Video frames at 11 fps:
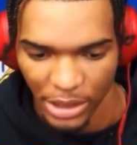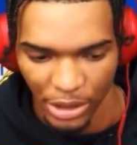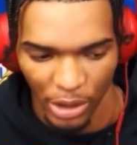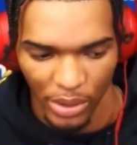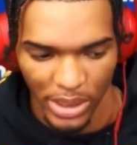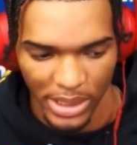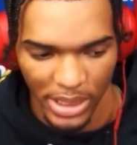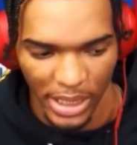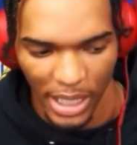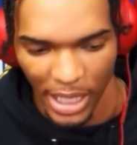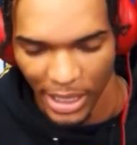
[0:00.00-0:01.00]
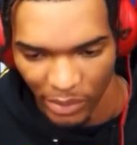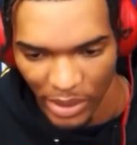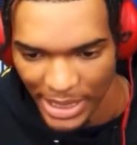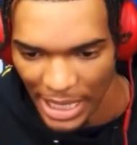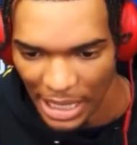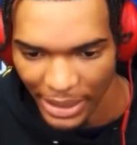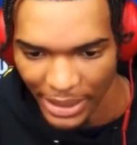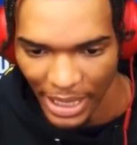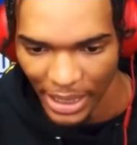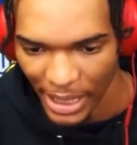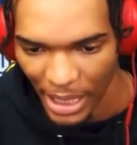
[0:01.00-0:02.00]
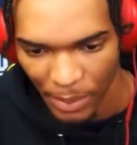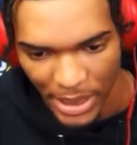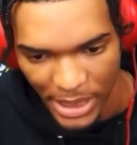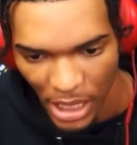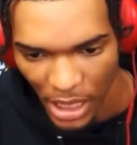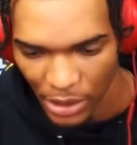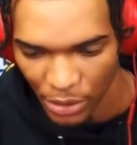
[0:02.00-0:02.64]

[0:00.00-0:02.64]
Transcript: you know, it's a God-given talent that can't be taught.